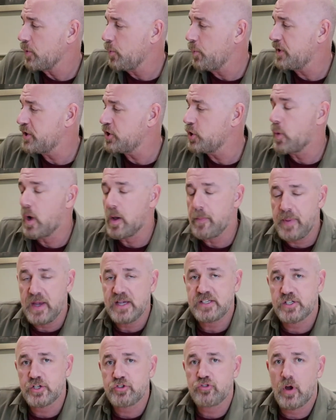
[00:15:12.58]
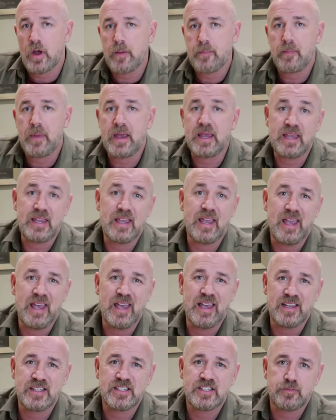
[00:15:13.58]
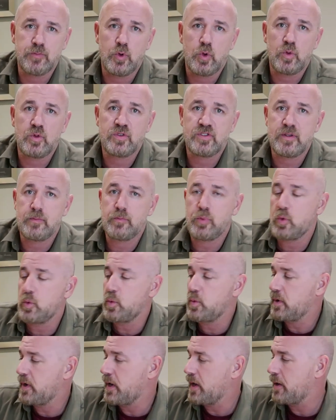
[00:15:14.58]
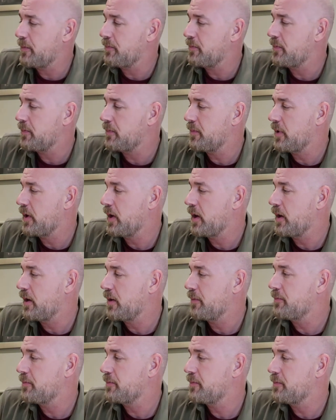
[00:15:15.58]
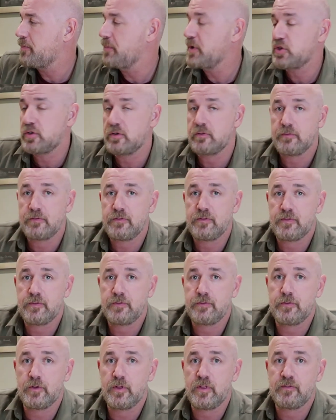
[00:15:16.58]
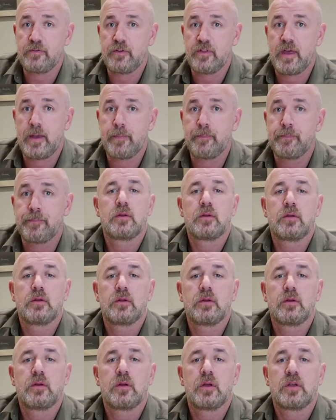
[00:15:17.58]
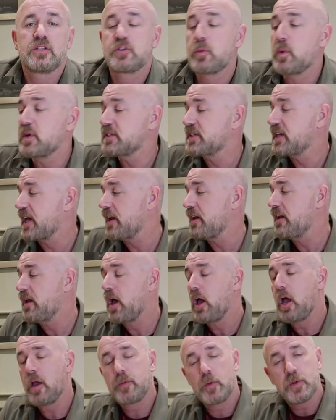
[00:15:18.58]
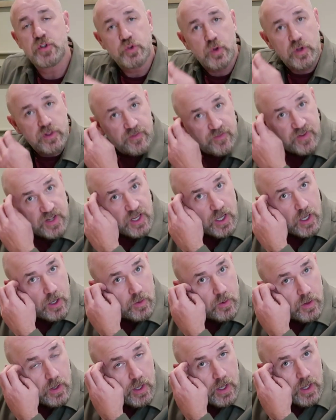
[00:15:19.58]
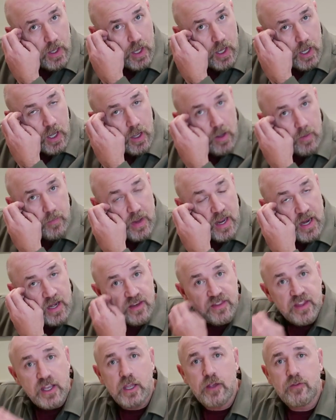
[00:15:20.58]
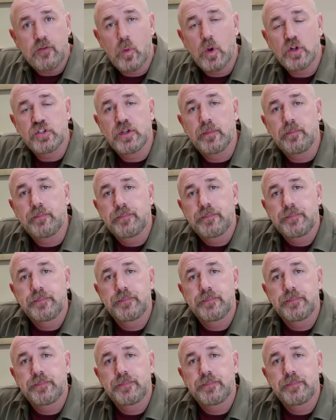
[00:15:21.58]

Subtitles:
We do our best to try and make it a smooth, simple mission for them. So once again, I hope you enjoyed the video, and thank you for watching.